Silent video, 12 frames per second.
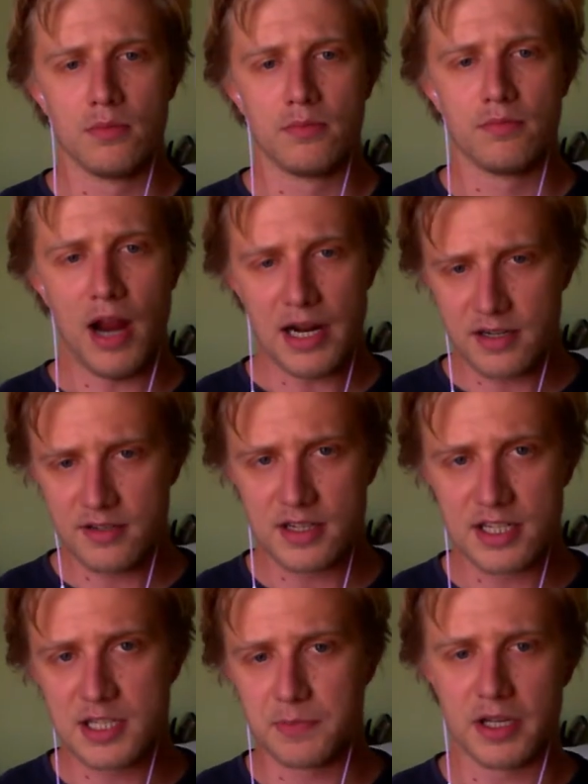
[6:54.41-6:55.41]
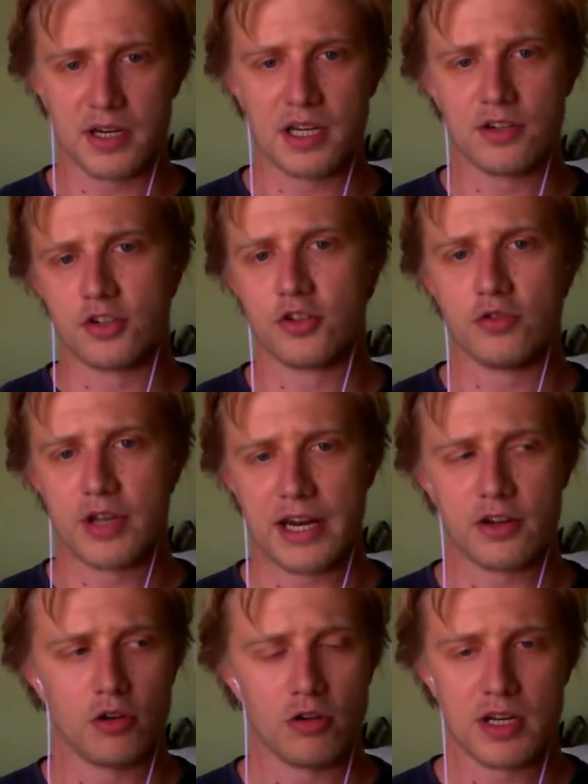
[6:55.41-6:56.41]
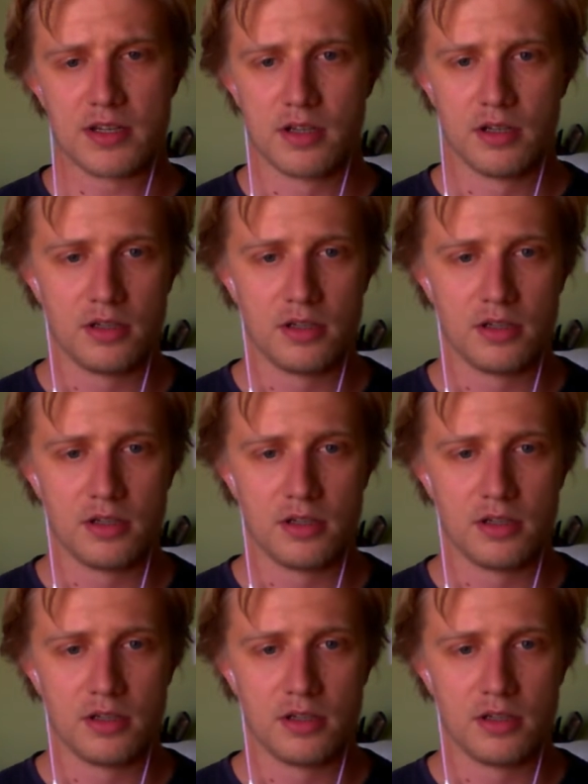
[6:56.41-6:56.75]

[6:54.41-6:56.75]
Practice is split into two categories,